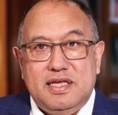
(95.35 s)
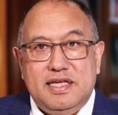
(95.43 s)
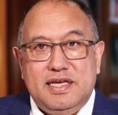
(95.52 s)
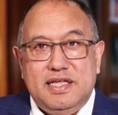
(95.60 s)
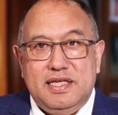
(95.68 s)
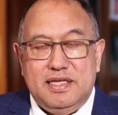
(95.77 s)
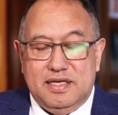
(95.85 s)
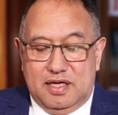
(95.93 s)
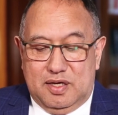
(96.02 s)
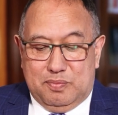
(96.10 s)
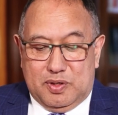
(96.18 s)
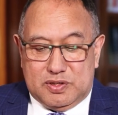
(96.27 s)
any
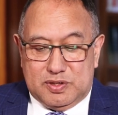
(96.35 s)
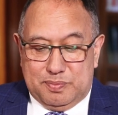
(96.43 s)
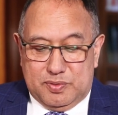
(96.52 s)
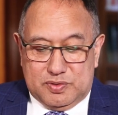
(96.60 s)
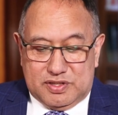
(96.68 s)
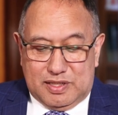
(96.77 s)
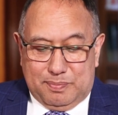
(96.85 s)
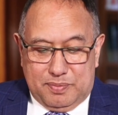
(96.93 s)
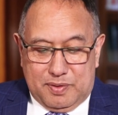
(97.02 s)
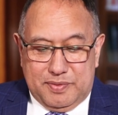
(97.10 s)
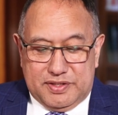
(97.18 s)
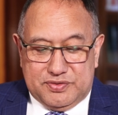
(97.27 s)
possible
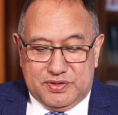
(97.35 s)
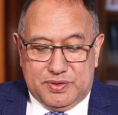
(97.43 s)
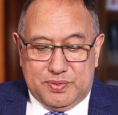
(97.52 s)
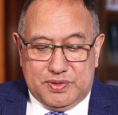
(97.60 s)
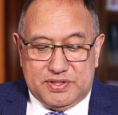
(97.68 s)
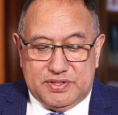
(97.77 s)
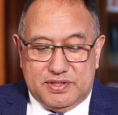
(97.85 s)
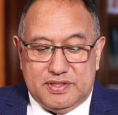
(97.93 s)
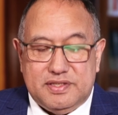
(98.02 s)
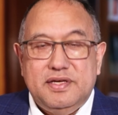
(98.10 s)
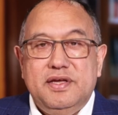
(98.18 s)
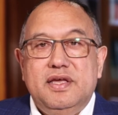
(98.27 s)
supplementary questions.